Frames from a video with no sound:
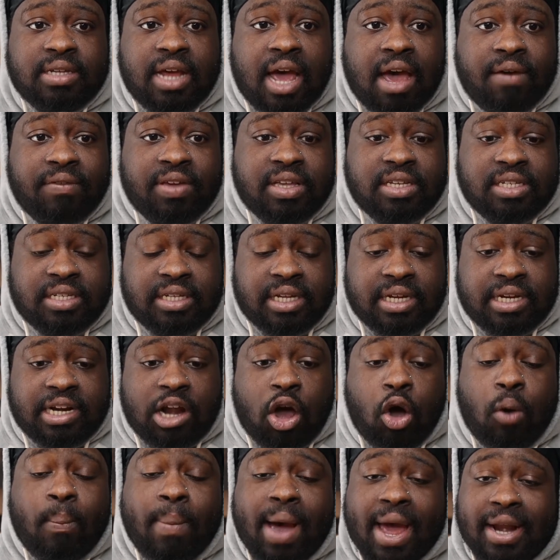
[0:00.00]
Obviously,
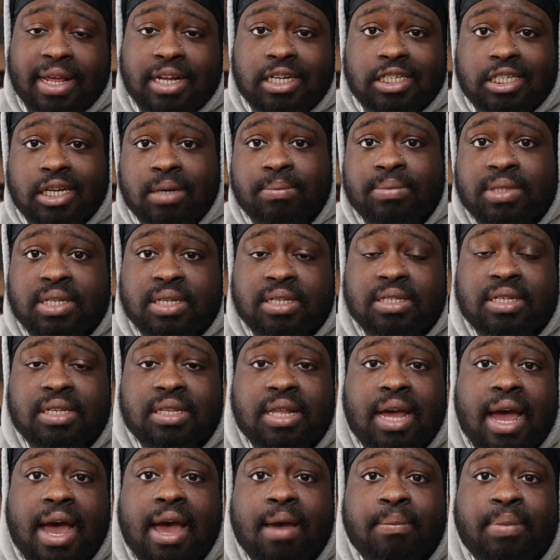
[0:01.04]
nobody jumps into
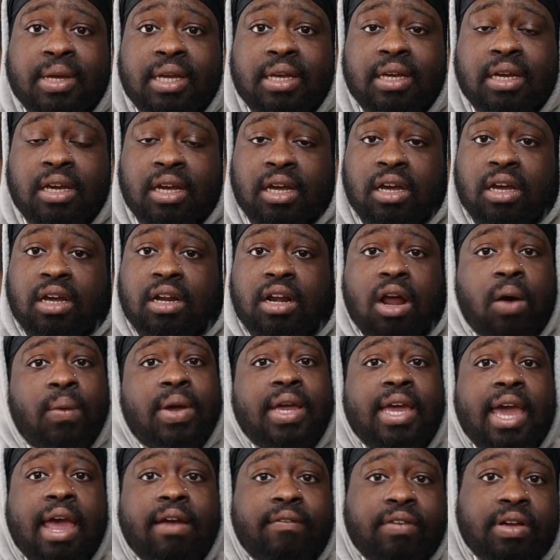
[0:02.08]
the hobby
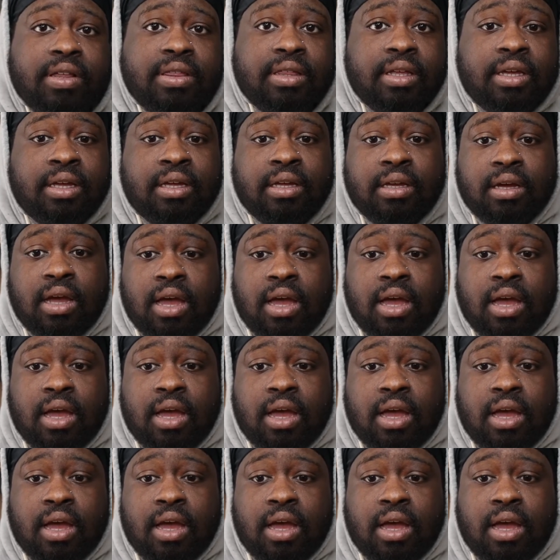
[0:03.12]
knowing everything.